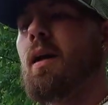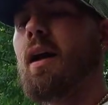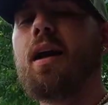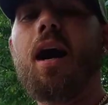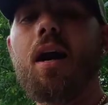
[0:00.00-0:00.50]

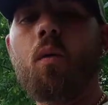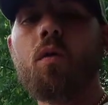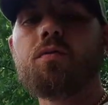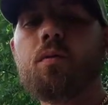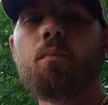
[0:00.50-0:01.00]
it kind of
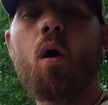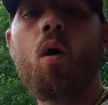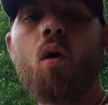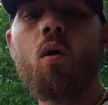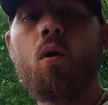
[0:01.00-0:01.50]
wants to
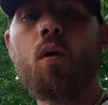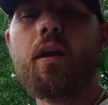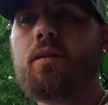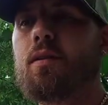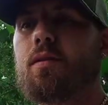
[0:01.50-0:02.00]
bog.
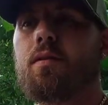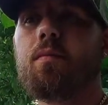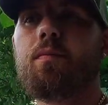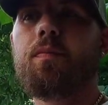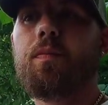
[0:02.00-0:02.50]

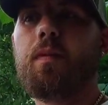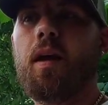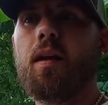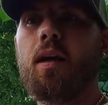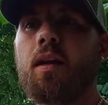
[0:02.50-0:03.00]

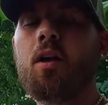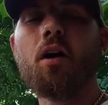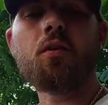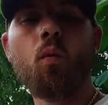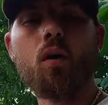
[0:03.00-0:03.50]
It
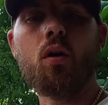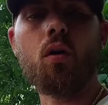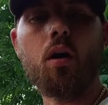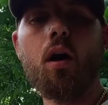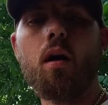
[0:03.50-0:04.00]
doesn't want to
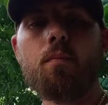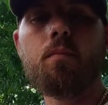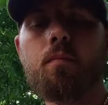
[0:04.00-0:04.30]
hook up.